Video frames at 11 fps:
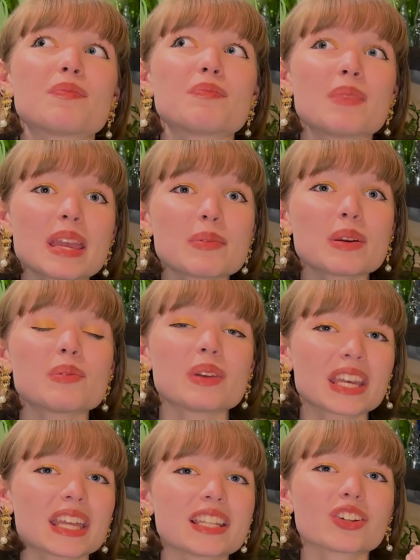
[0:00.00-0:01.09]
maybe we
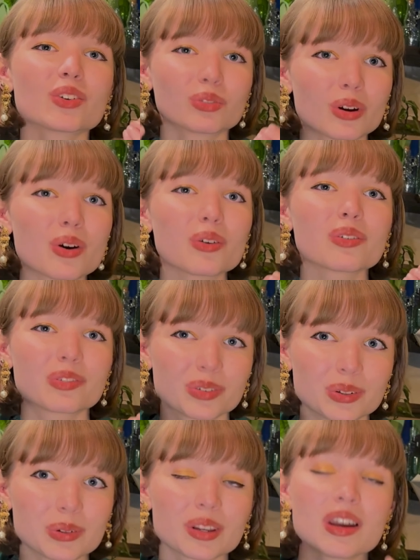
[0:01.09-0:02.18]
can grow
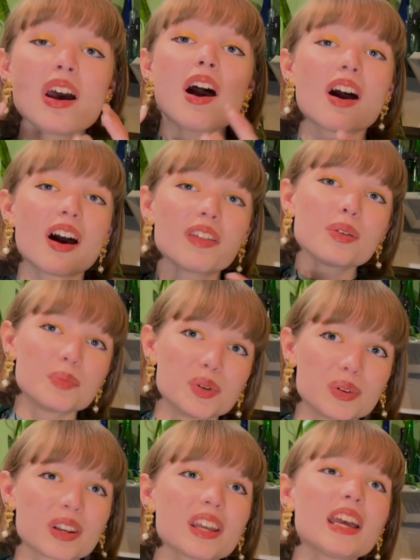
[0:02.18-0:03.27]
food on the
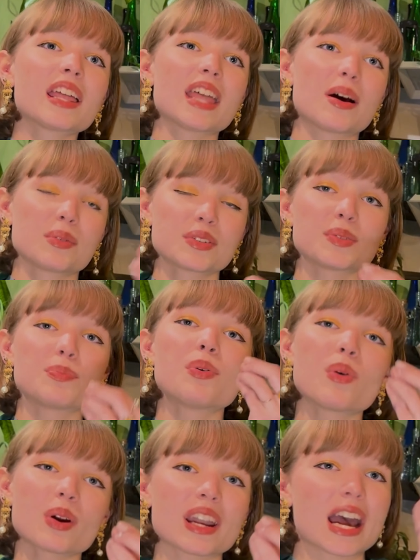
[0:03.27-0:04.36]
moon that will
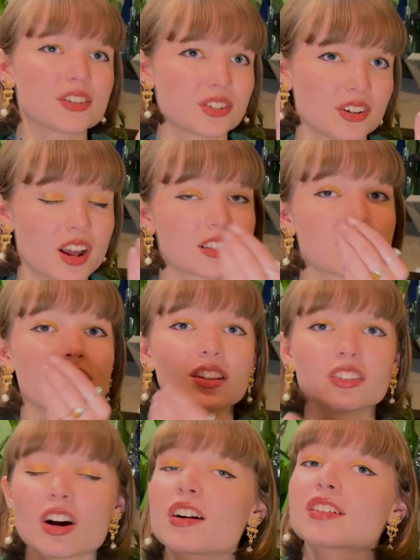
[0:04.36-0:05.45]
support astronauts in
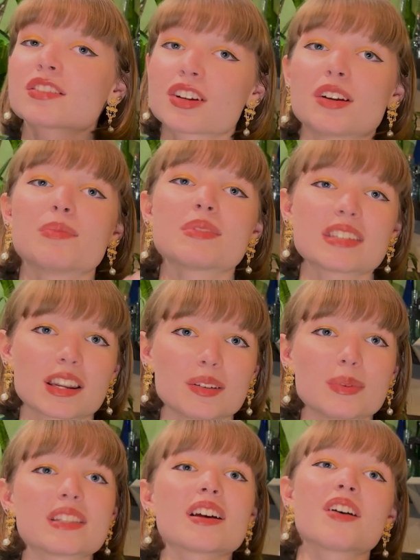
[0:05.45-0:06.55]
long-term
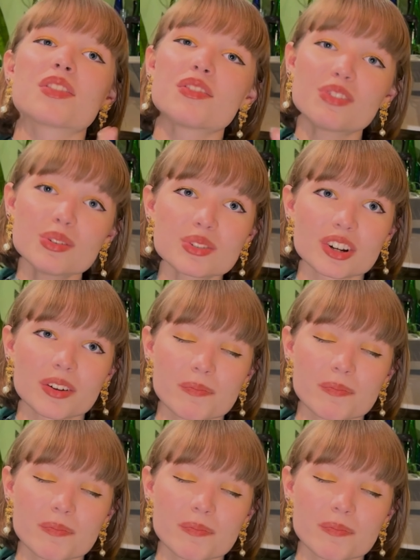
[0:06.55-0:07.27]
settlements of the future.